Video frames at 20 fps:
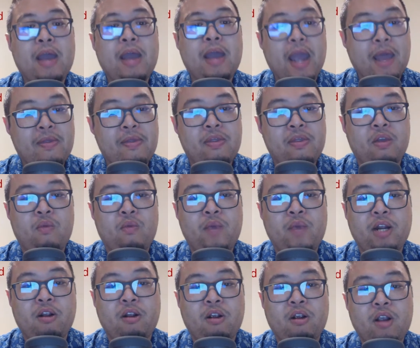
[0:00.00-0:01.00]
and then the
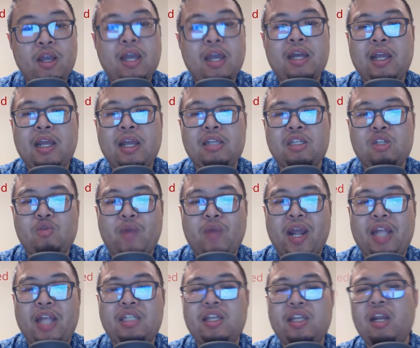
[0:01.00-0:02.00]
reader needs to
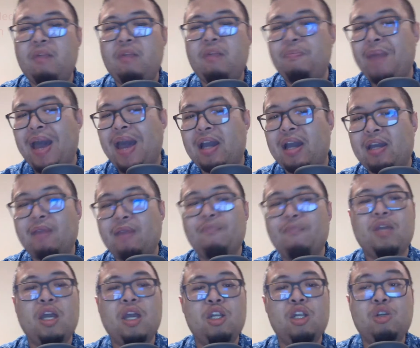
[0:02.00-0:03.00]
translate it back
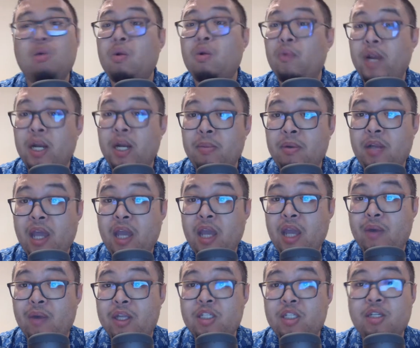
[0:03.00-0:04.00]
into a readable
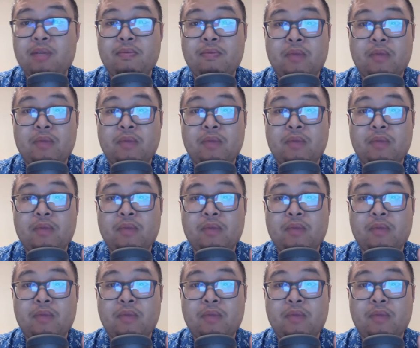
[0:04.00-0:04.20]
language.